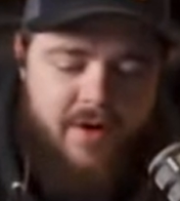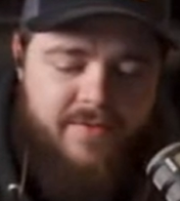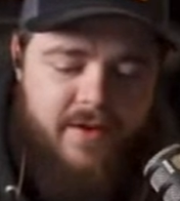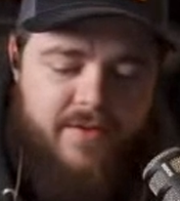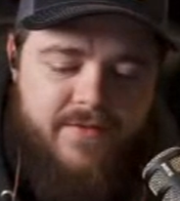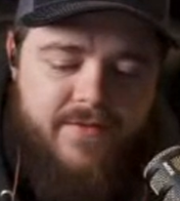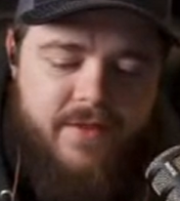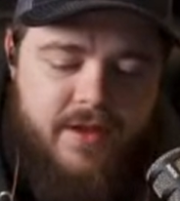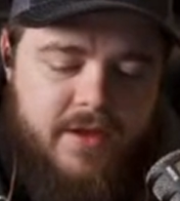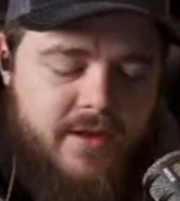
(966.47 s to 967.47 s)
off of
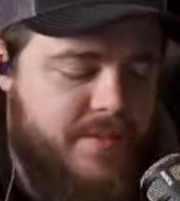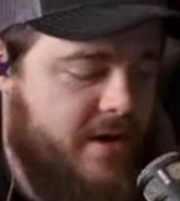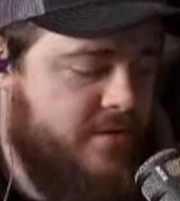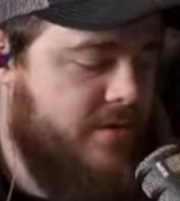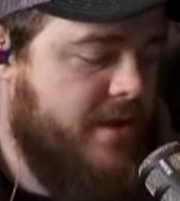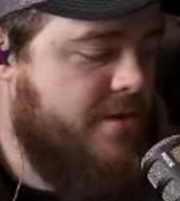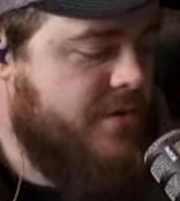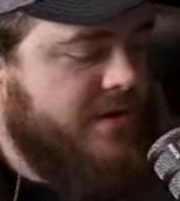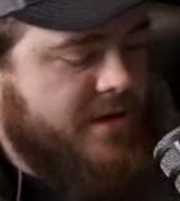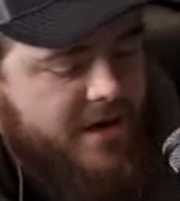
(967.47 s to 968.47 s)
the Para 3
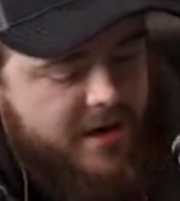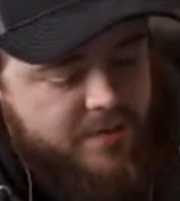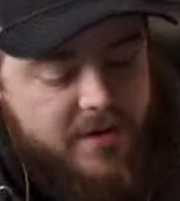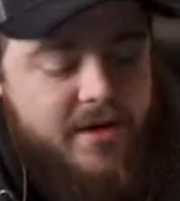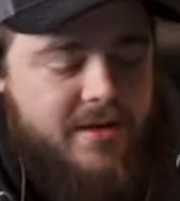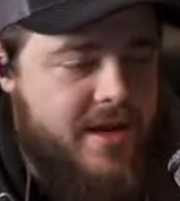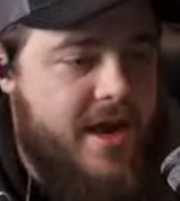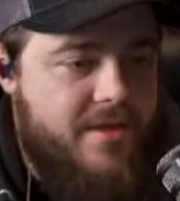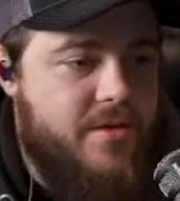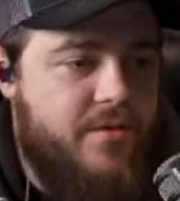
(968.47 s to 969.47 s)
lightweight that I had. But
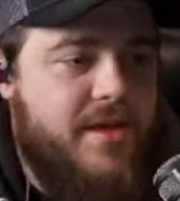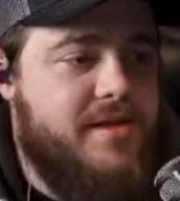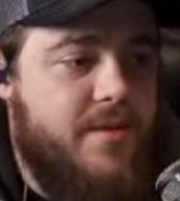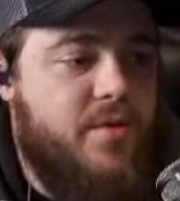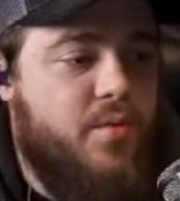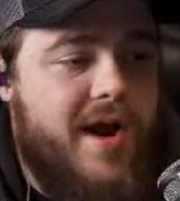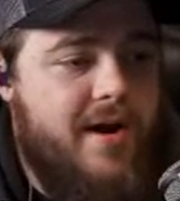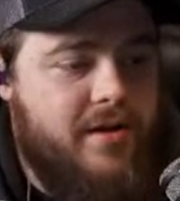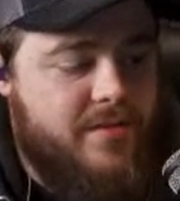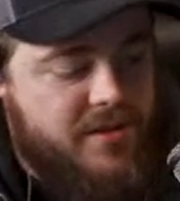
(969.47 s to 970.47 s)
yeah, these come with
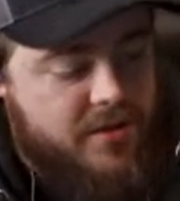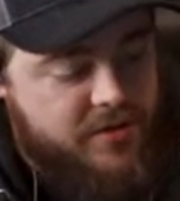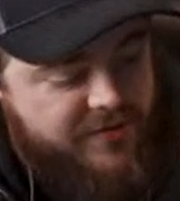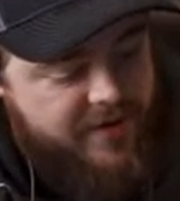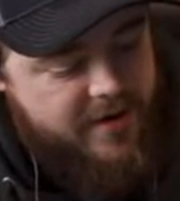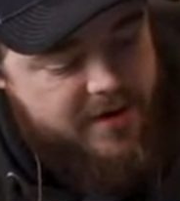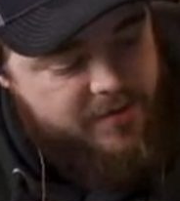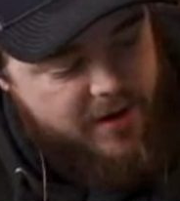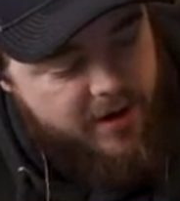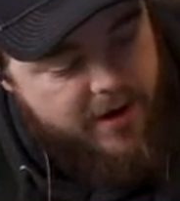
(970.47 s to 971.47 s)
wire clips, and those are very
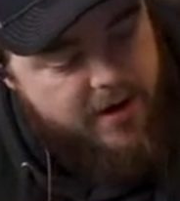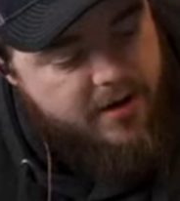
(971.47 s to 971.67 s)
deep carry.